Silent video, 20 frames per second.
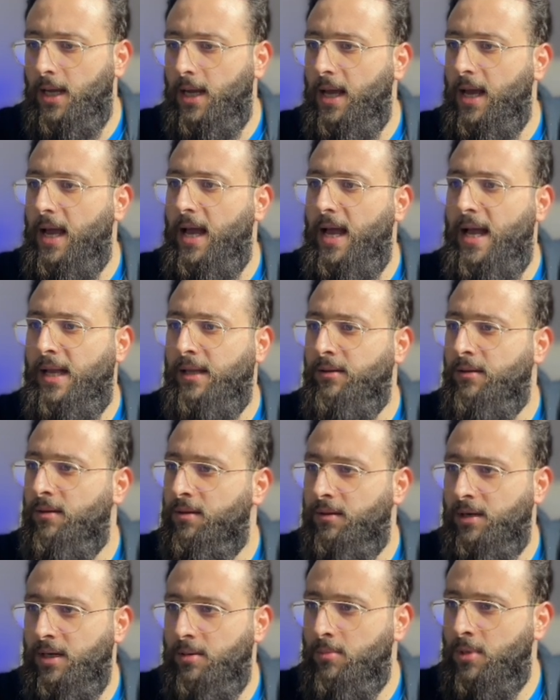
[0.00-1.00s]
and
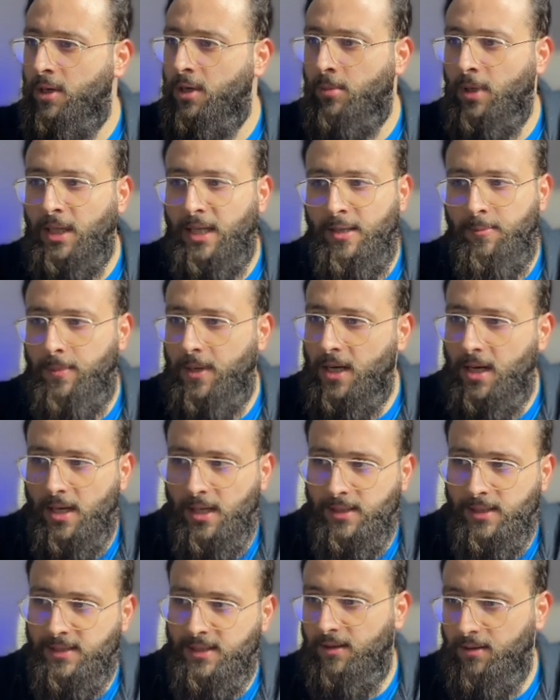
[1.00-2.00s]
3 minimal
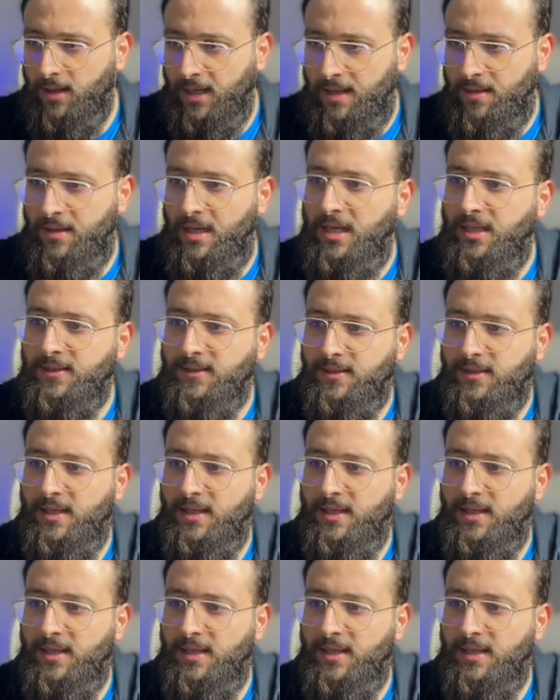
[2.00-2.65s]
APIs: get the list,